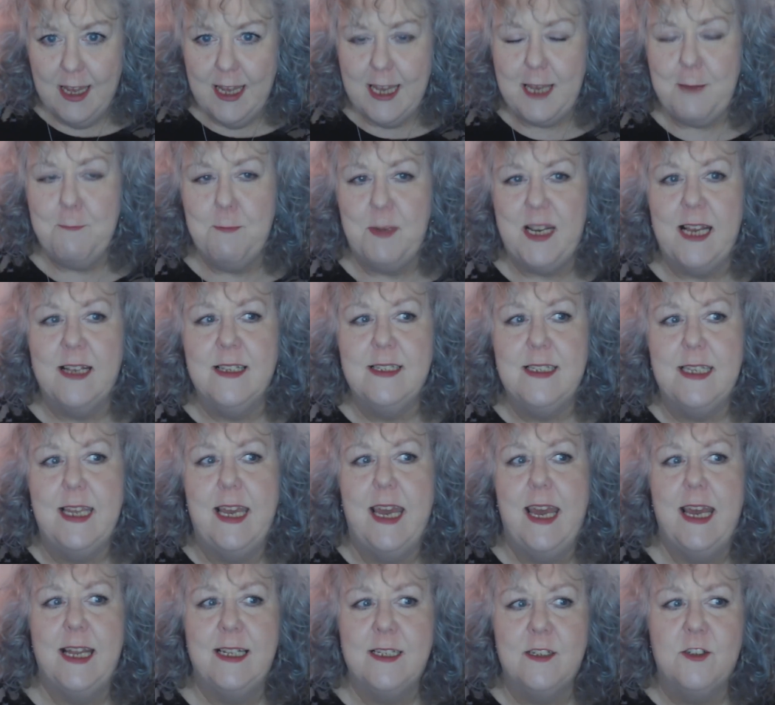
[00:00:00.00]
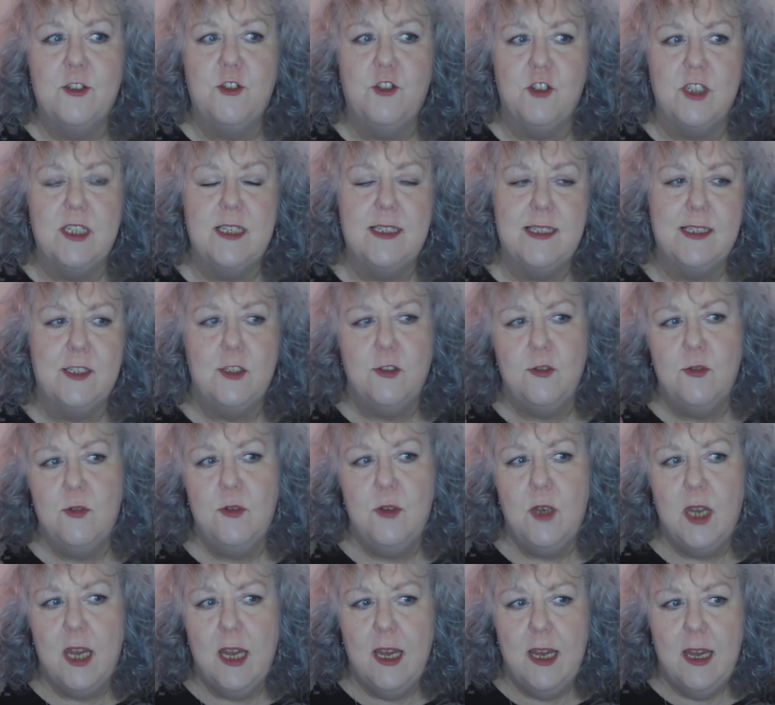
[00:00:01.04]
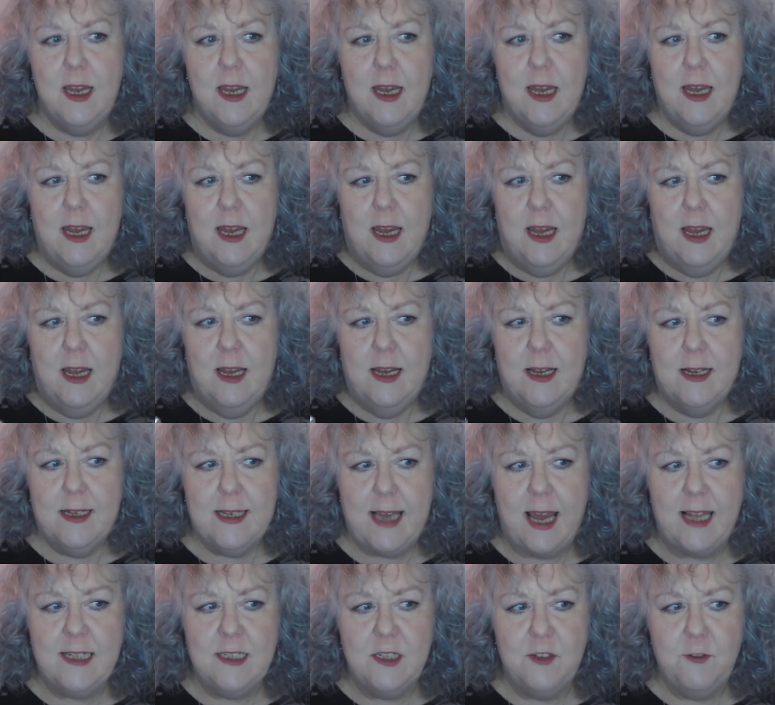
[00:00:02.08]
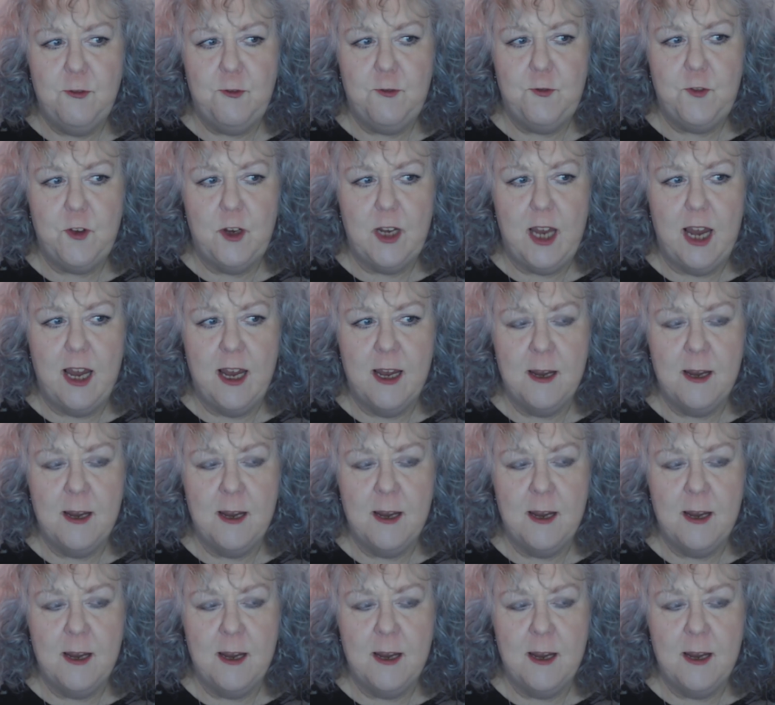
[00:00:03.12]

It brings the energy to kind of